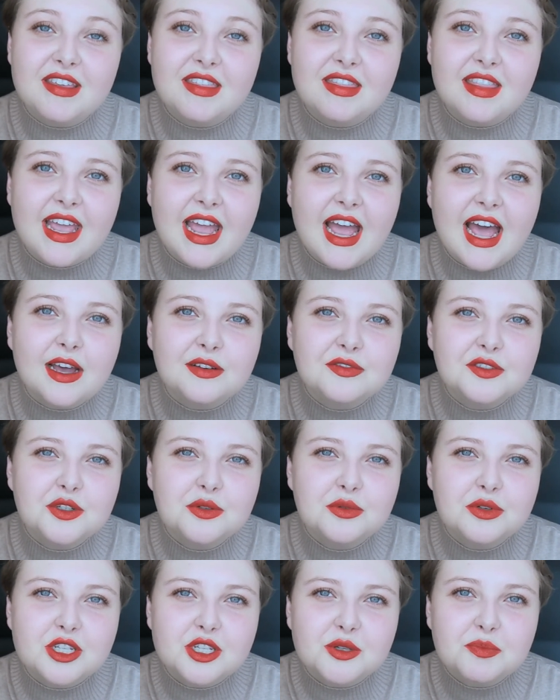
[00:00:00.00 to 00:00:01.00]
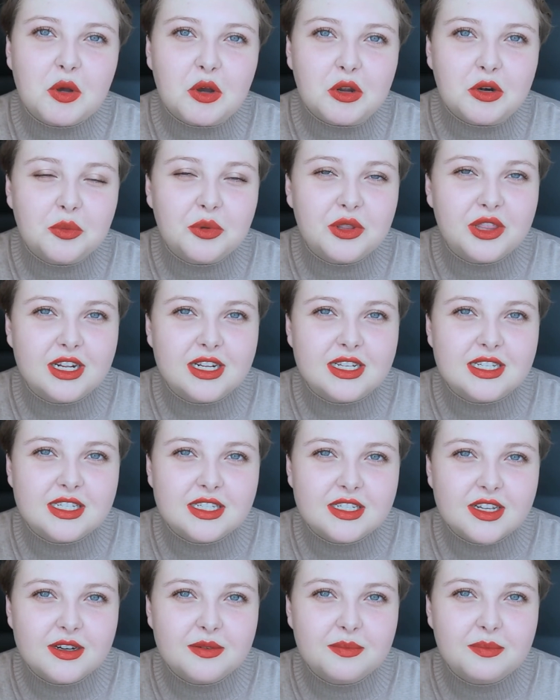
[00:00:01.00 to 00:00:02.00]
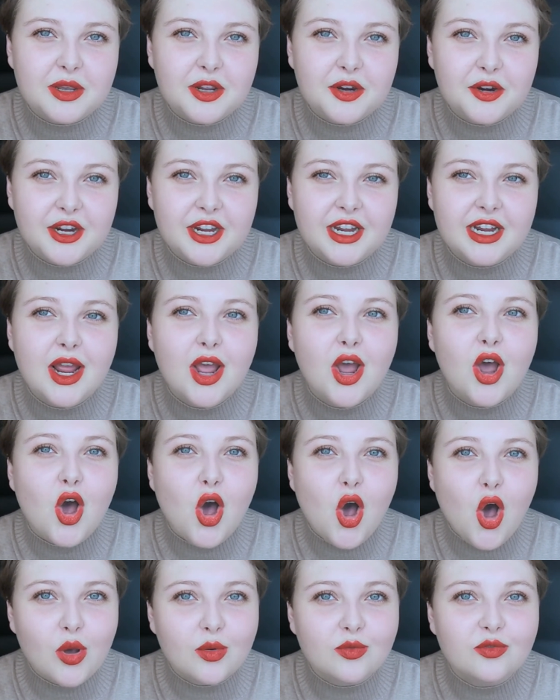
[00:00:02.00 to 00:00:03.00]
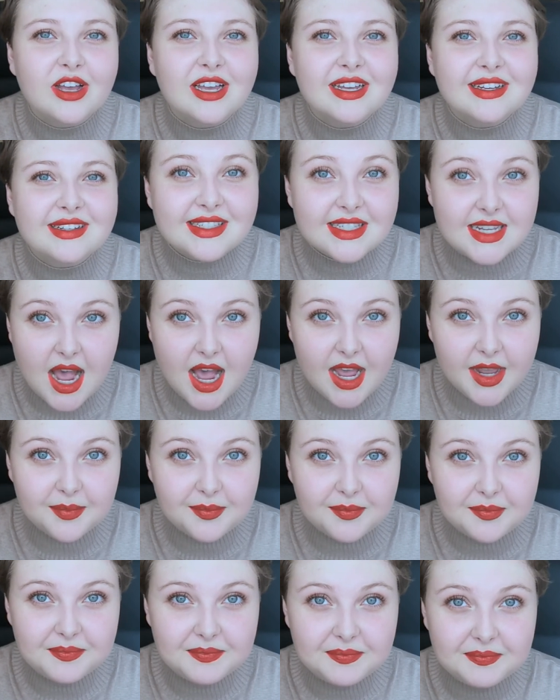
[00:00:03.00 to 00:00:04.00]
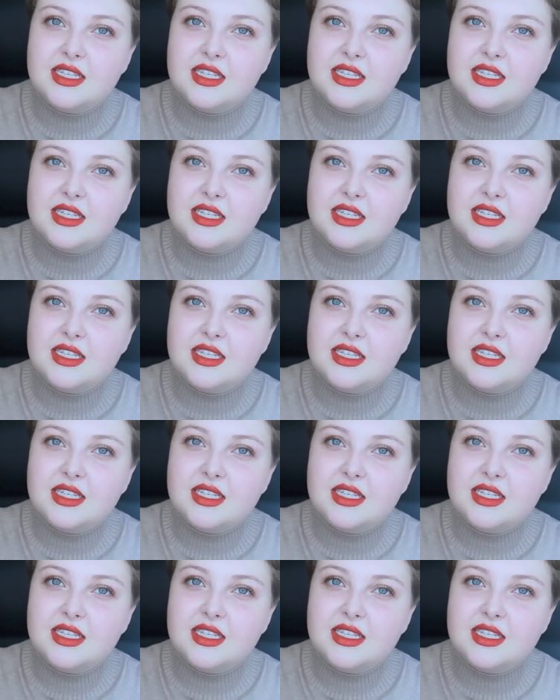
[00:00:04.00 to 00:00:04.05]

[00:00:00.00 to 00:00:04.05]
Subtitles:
then they have to respond within a certain period of time.